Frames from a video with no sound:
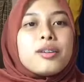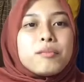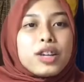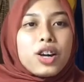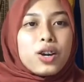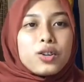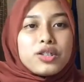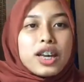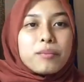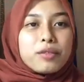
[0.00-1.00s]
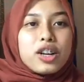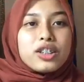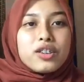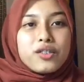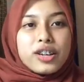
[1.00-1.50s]
Because I'm not
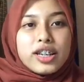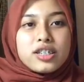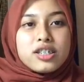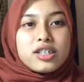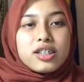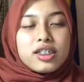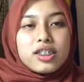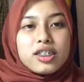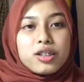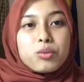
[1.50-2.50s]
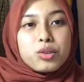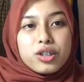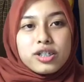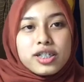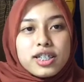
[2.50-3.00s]
arranged the
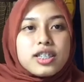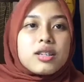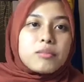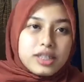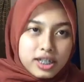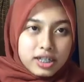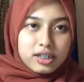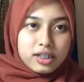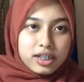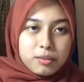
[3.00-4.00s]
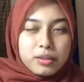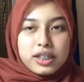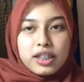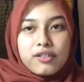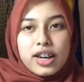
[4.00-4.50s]
word systematically,
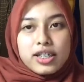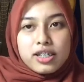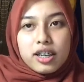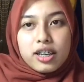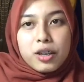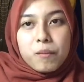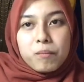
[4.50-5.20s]
but if I say